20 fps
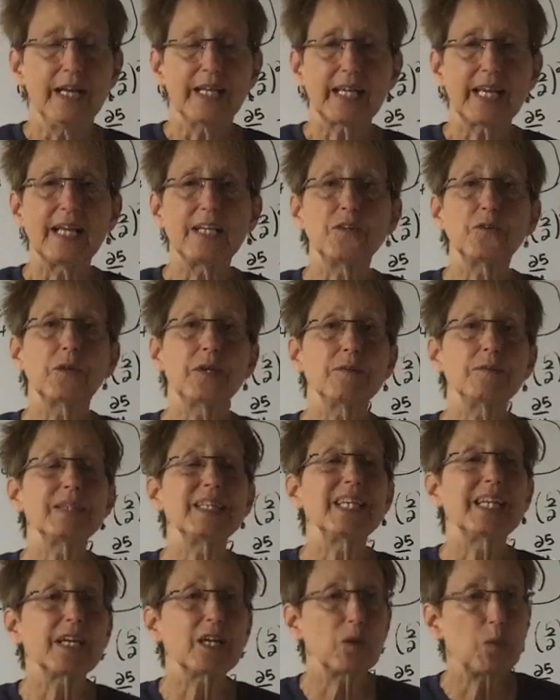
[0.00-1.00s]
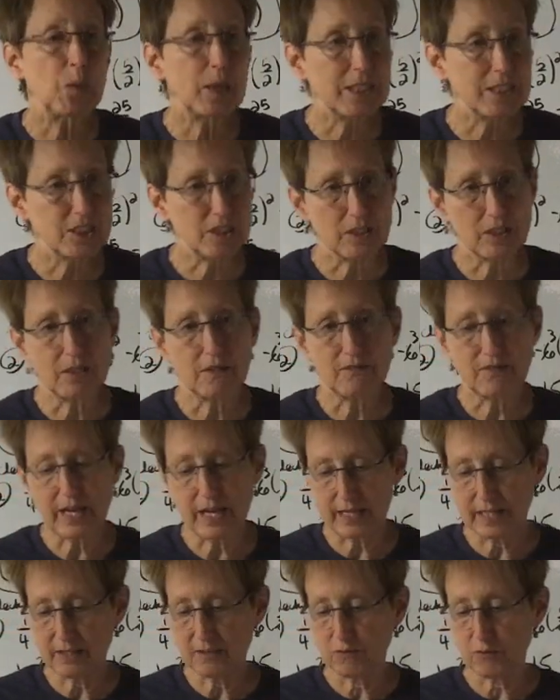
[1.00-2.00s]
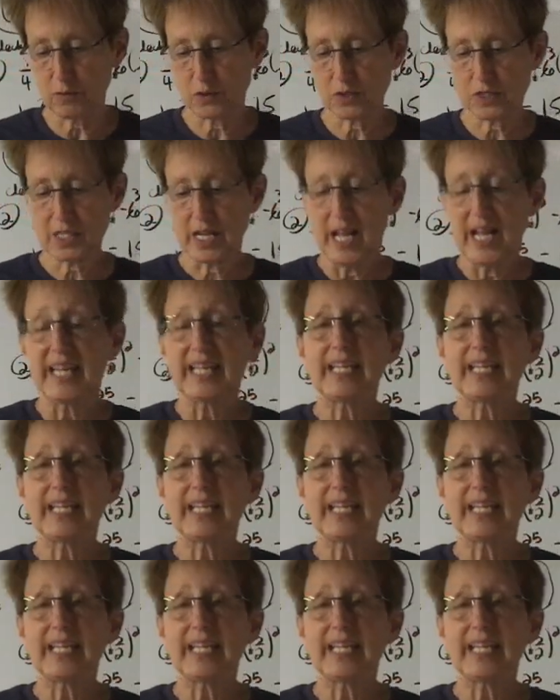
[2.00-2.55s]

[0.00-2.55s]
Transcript: can you give me the equation of that inverse?